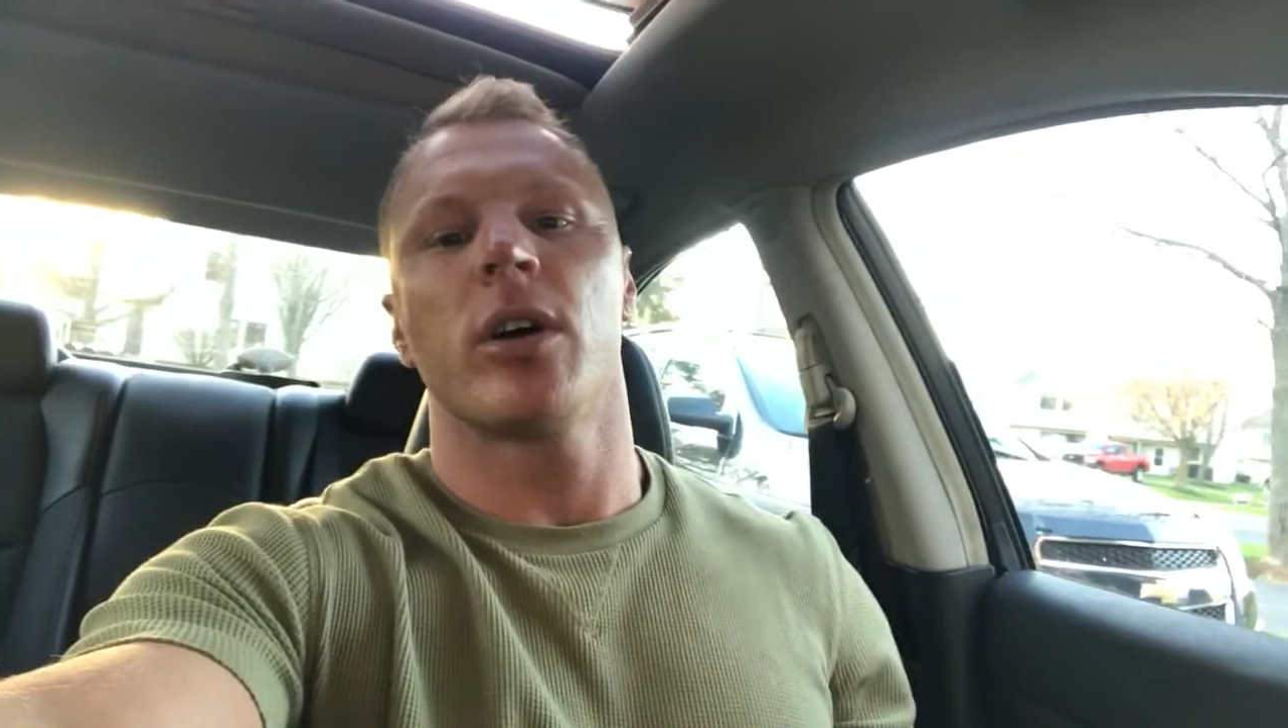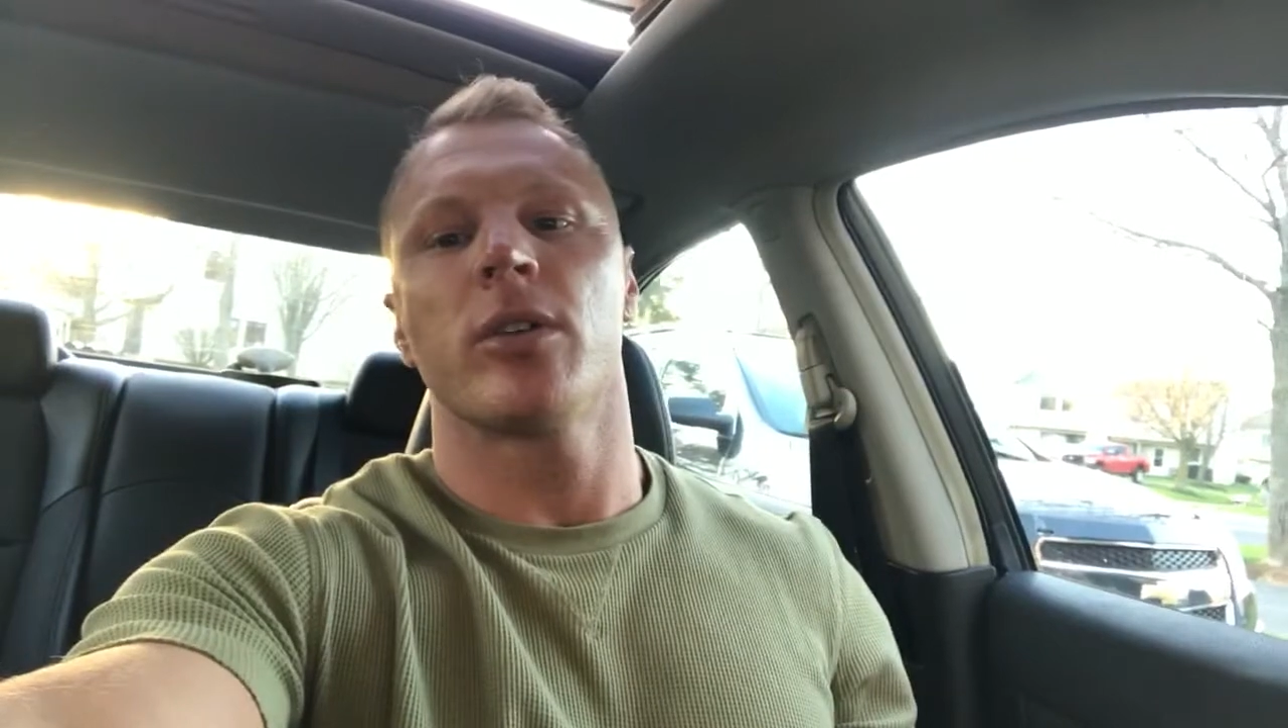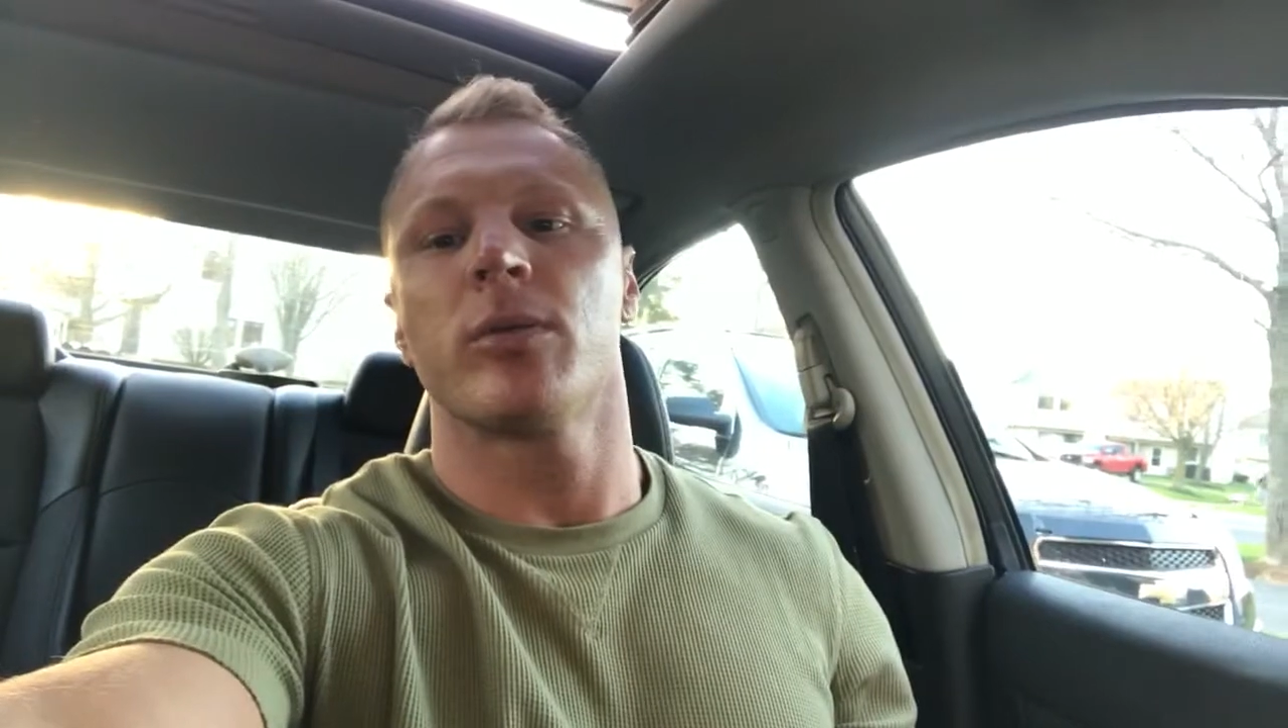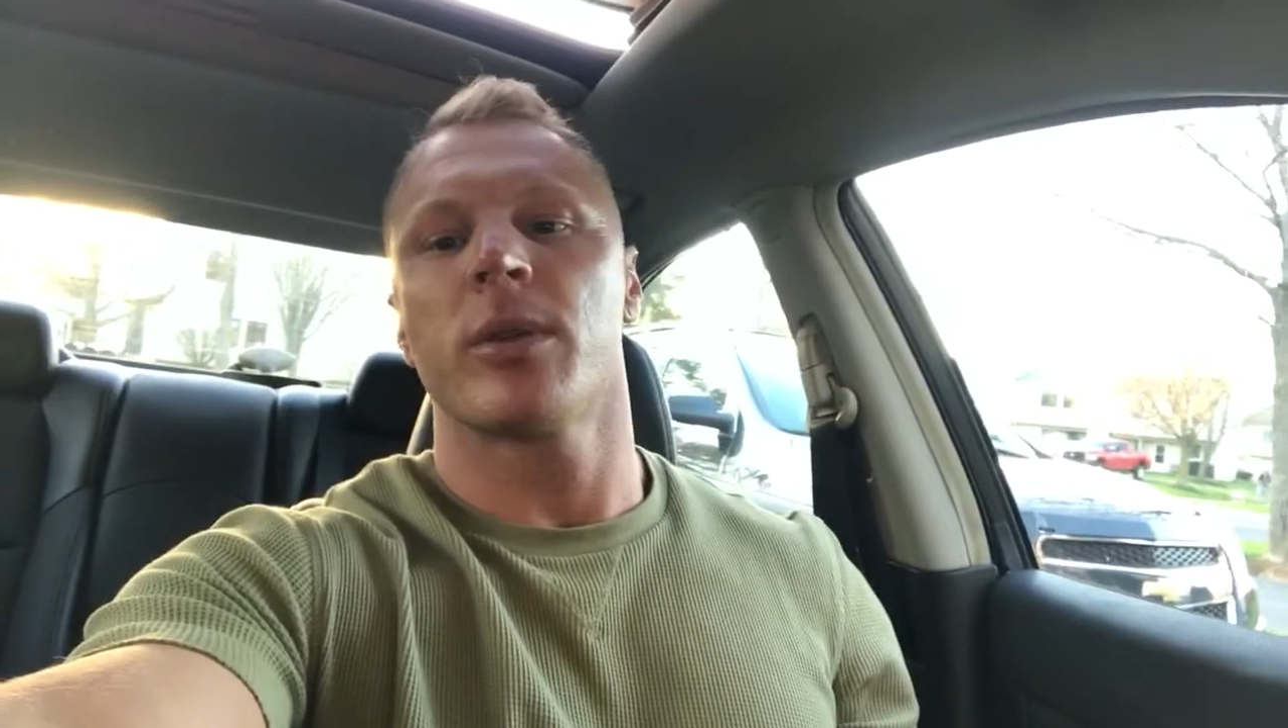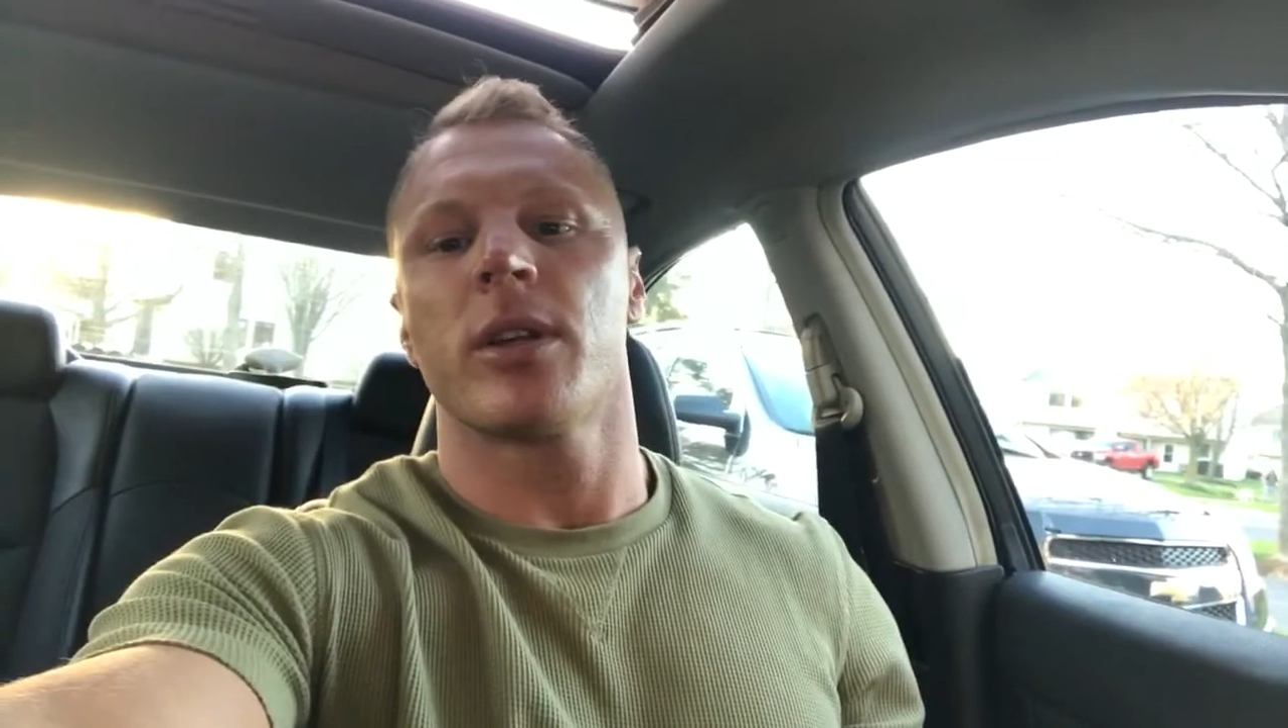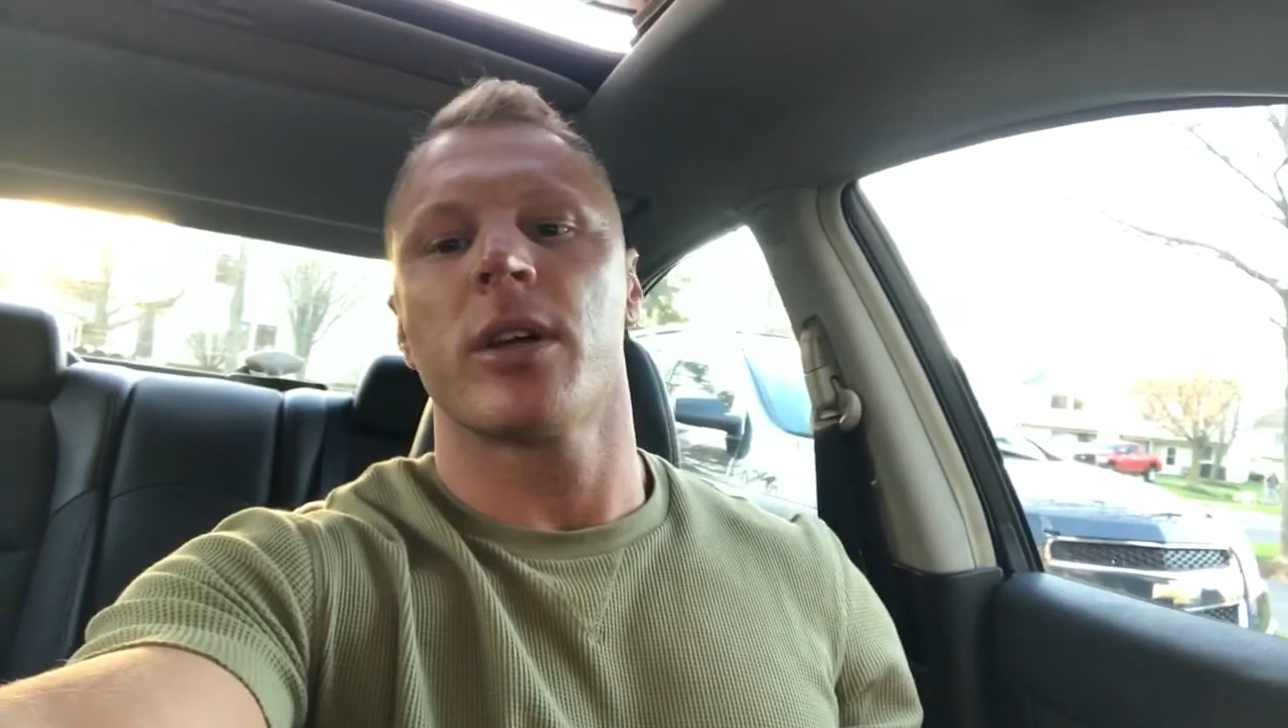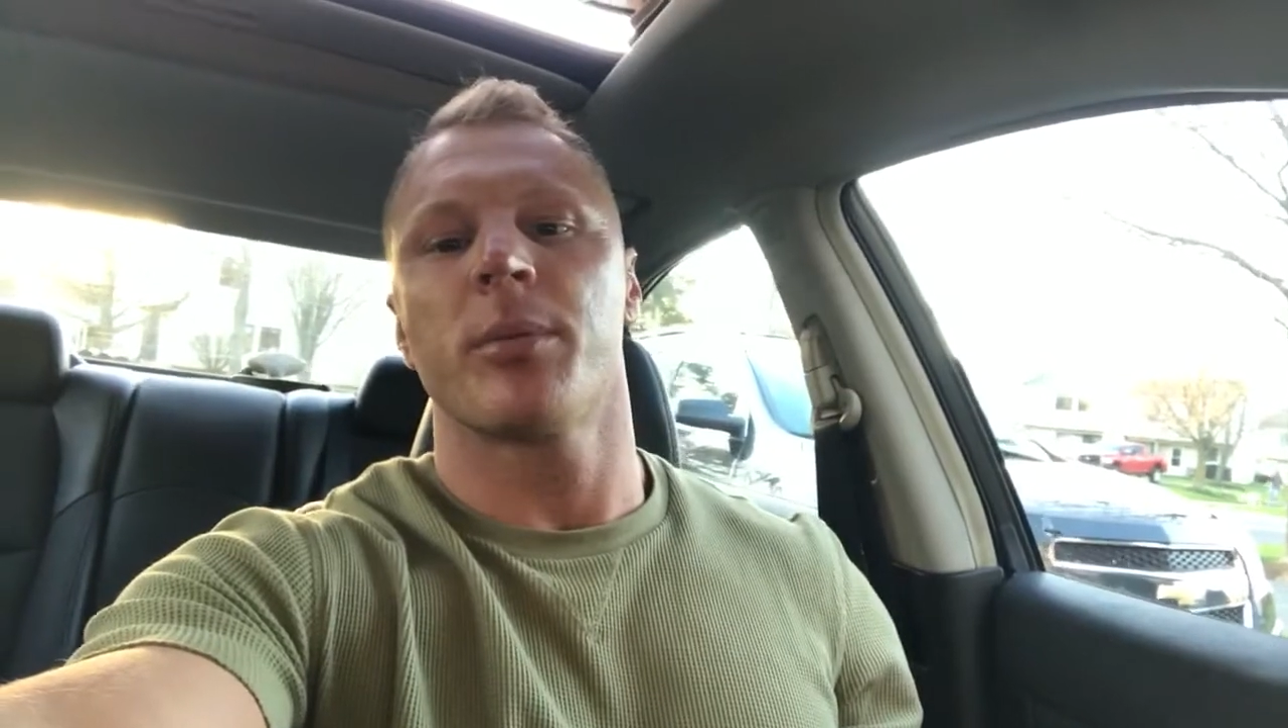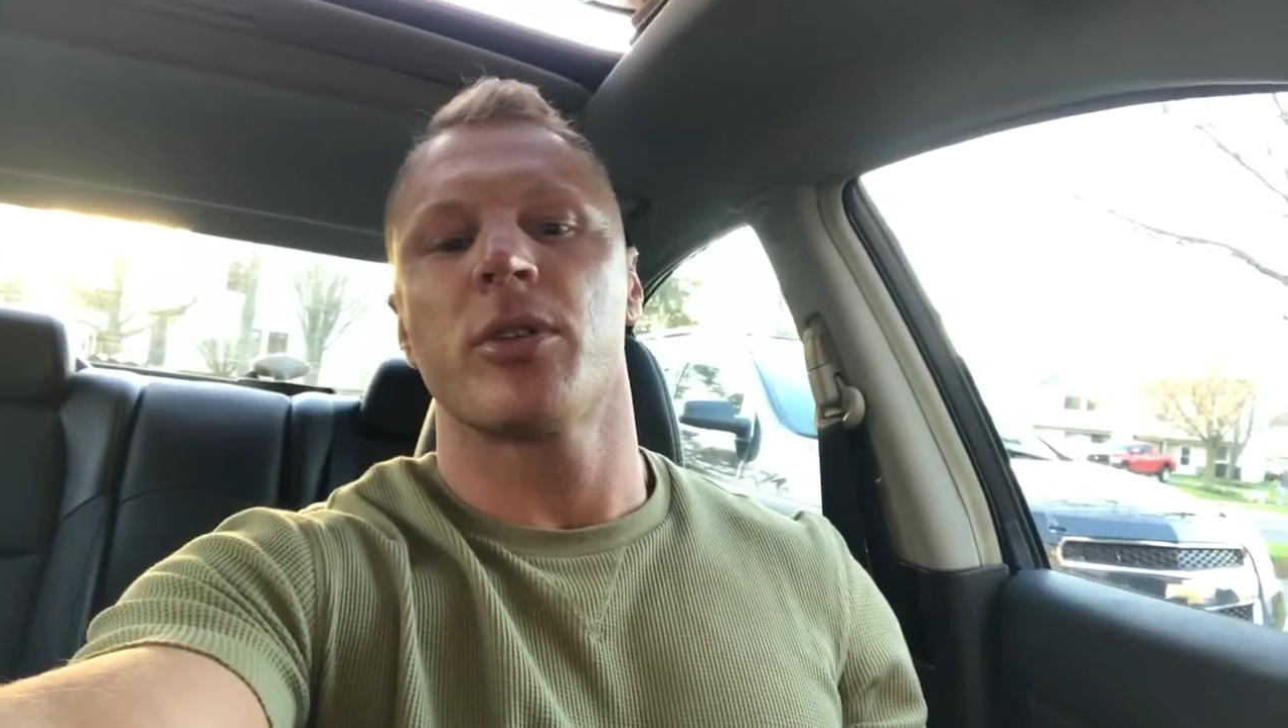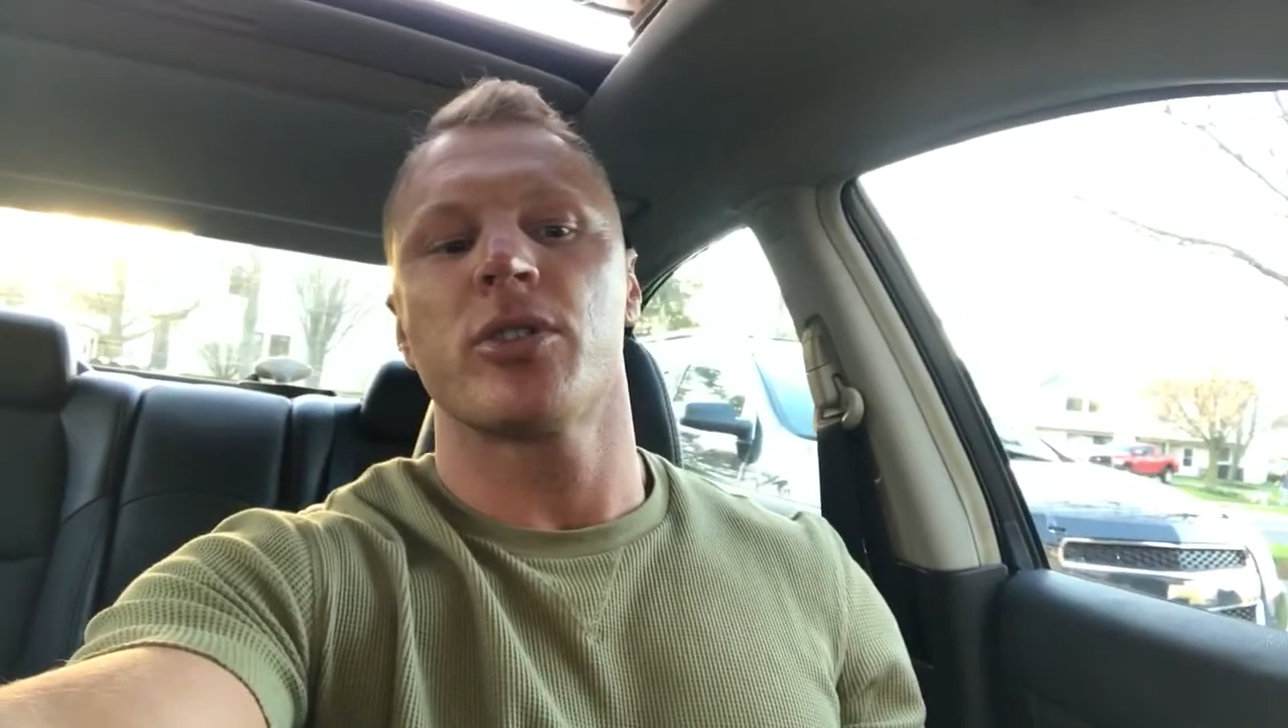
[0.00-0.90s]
I've been thinking about